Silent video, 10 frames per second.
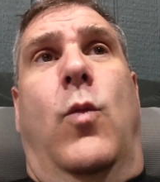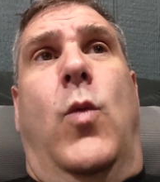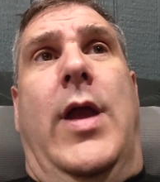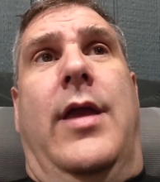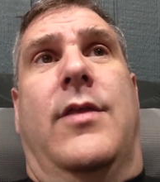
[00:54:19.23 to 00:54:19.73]

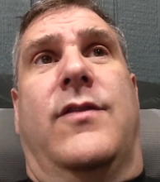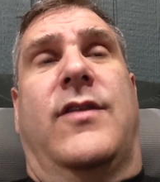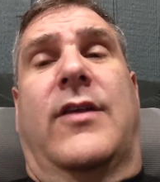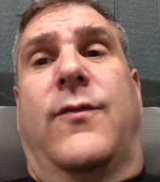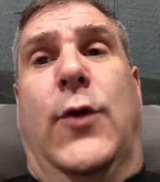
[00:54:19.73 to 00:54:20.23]
with
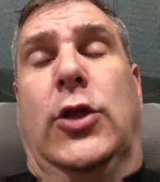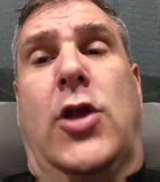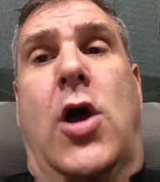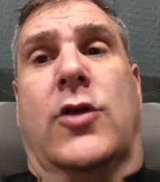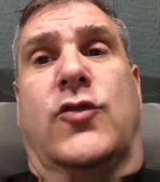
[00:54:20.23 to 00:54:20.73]
6-foot
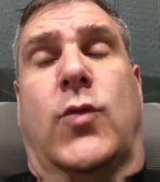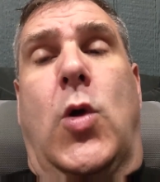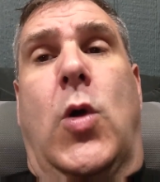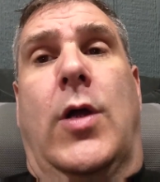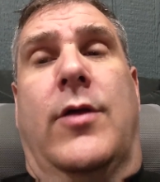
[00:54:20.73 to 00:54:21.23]
long
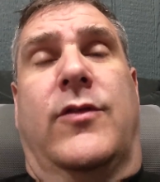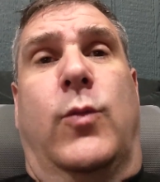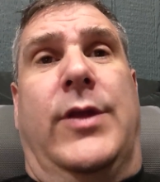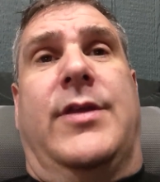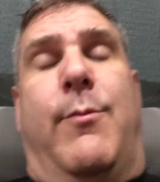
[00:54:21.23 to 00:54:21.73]
drawers
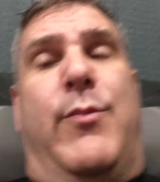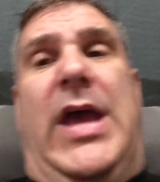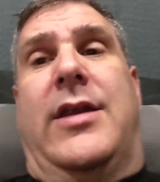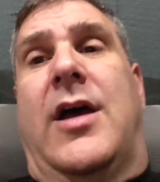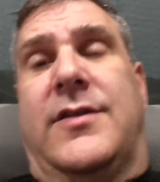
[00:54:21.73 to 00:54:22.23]
with a
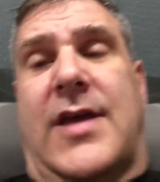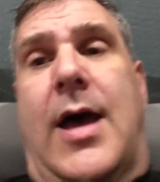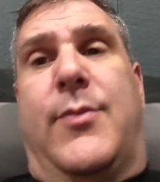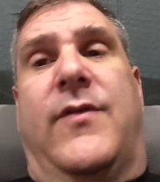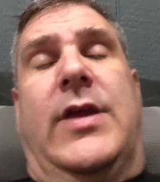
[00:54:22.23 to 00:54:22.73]
bed on
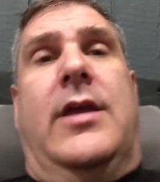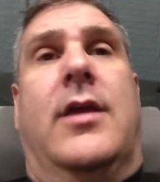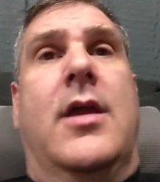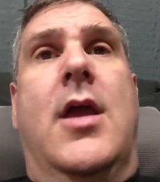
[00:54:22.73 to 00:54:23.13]
top of it.